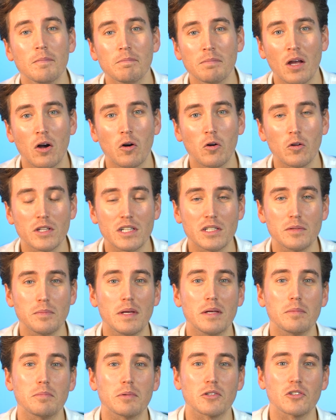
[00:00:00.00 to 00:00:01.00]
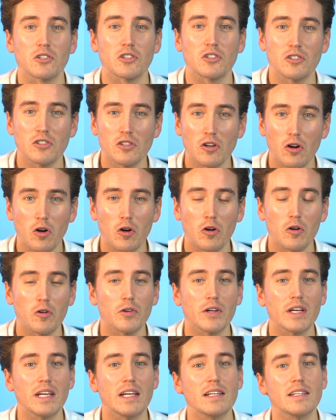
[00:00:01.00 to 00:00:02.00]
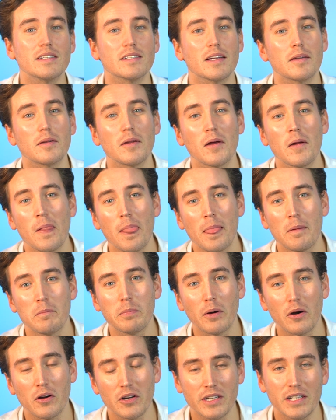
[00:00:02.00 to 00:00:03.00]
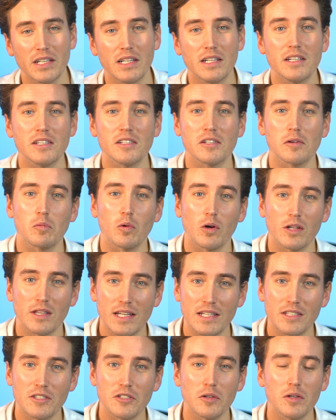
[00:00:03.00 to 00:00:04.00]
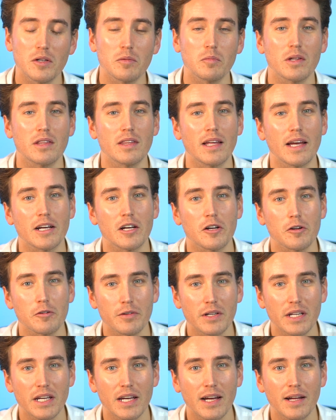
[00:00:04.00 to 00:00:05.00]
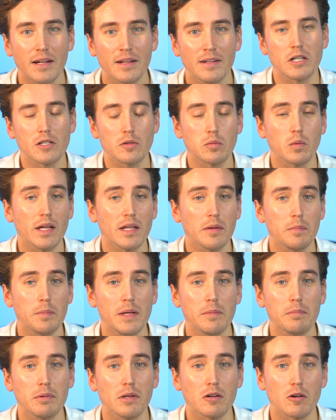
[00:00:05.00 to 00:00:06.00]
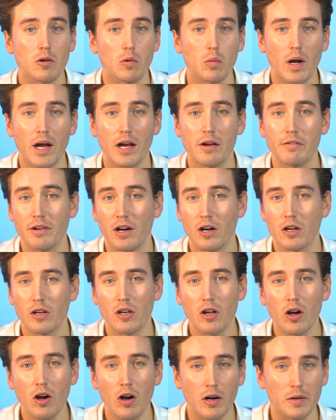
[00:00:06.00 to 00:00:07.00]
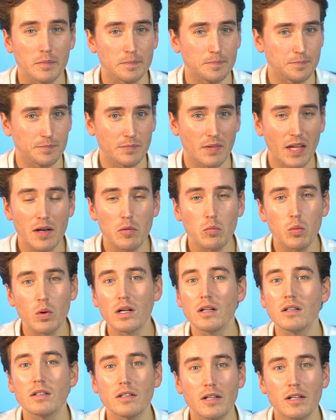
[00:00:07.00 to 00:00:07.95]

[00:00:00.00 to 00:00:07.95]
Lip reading: all these people's stories and bodies and what they're doing with their career. Because whether people are aware of it or not, they will